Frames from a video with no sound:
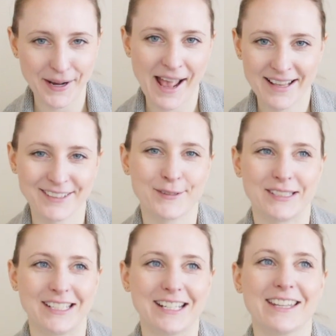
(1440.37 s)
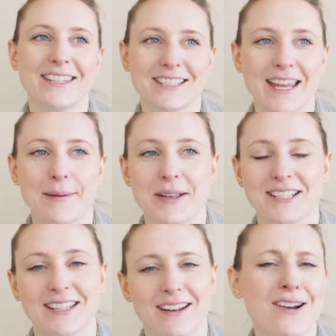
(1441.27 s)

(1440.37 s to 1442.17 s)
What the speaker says: work as I was knitting it. This time I decided,